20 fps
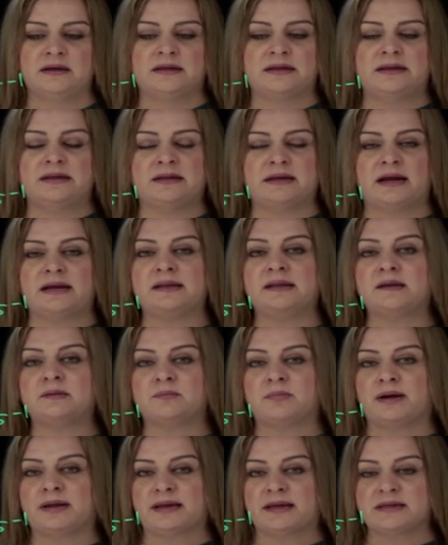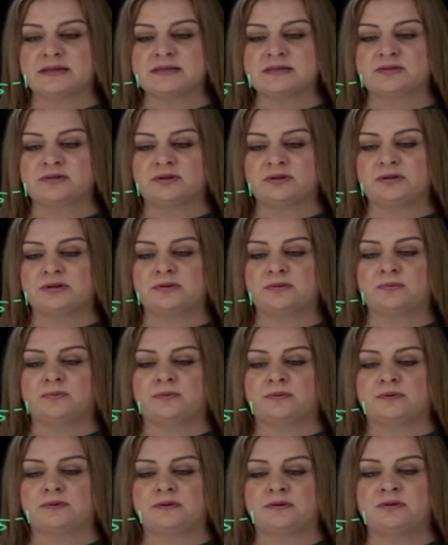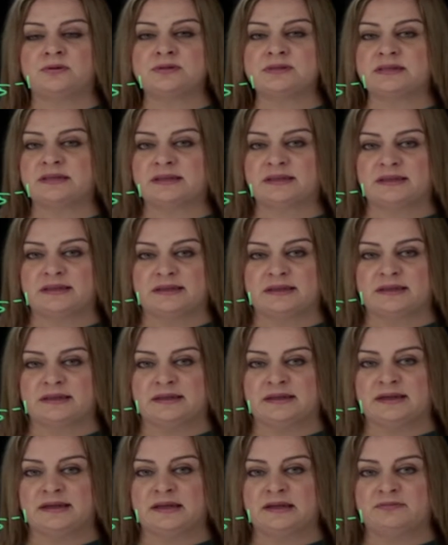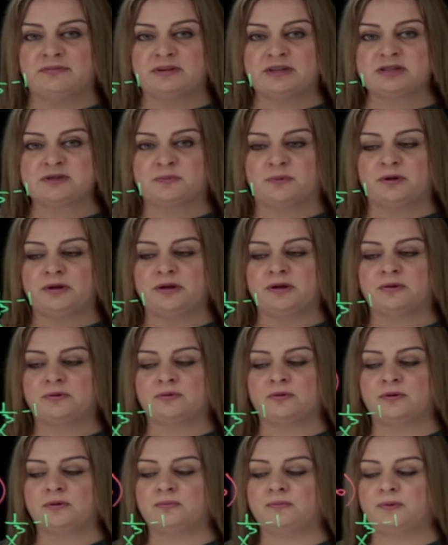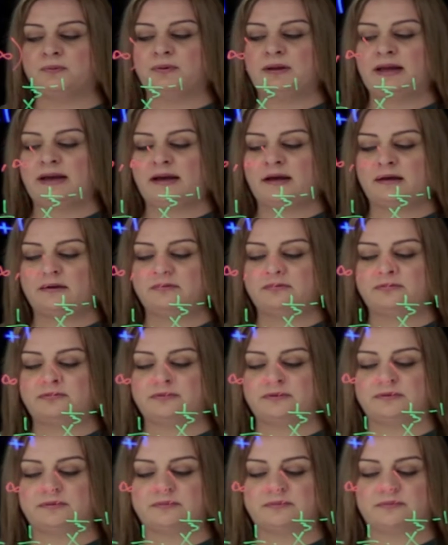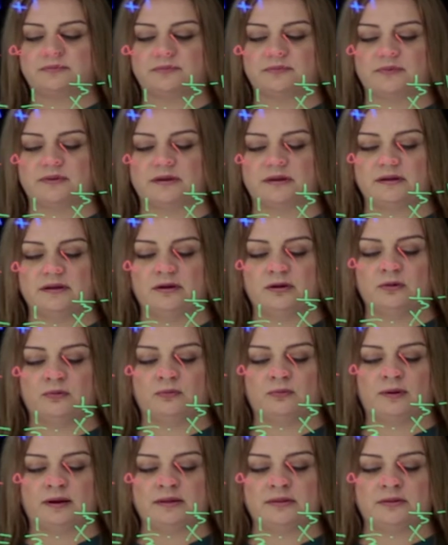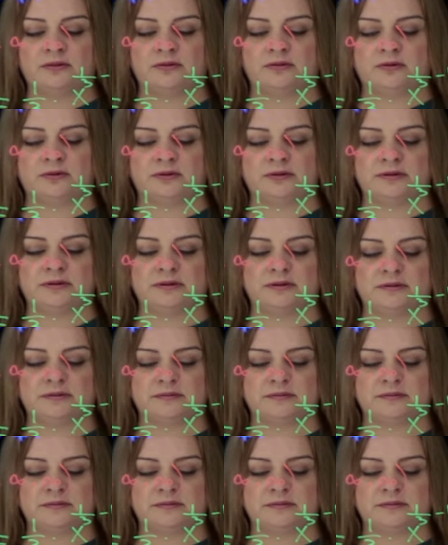Rewriting my answer using the negative exponent rule, we will have 1/3